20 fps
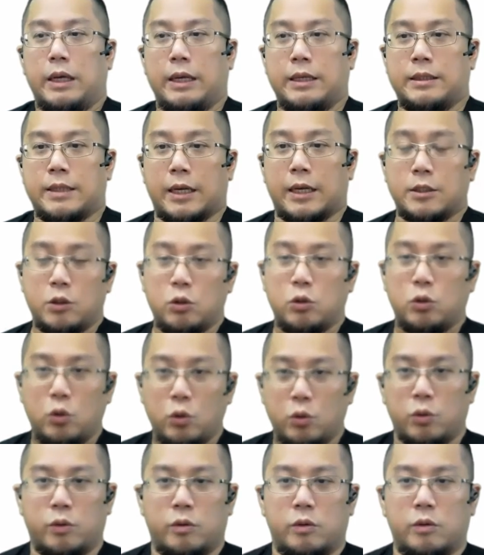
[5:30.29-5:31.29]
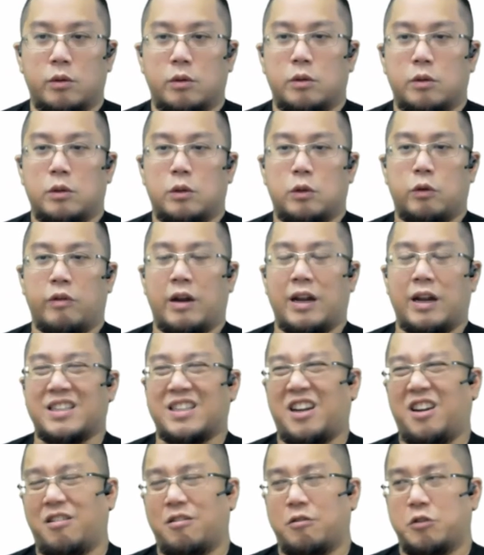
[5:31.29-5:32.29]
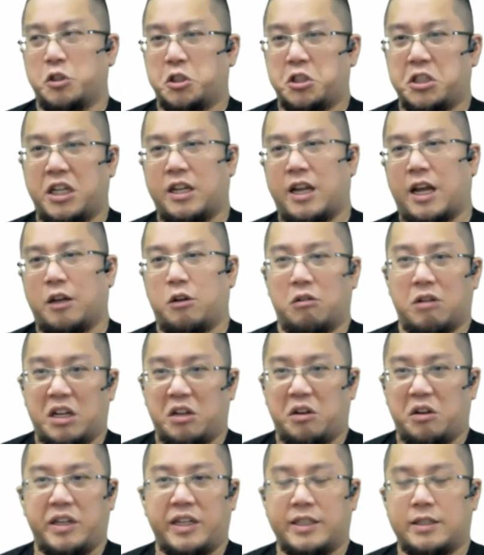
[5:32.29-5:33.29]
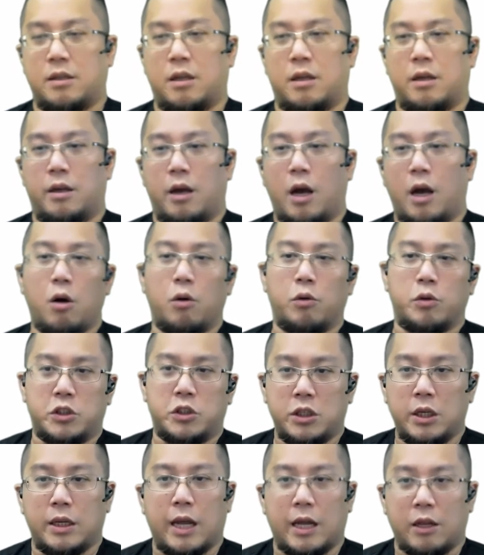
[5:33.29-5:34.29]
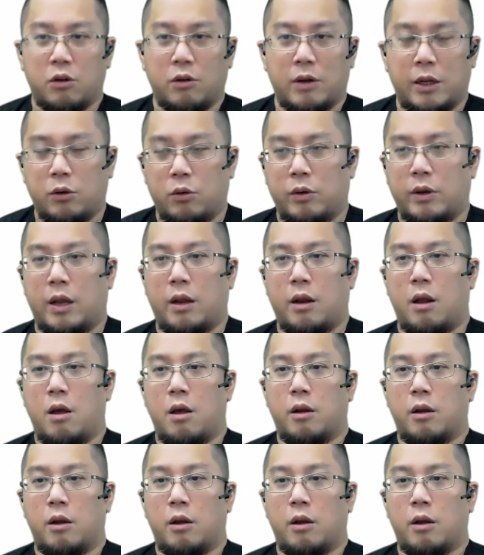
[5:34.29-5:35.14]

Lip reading: It's as you do. You realize, oh, shit, I don't like doing this. Oh, shit, I don't like doing that.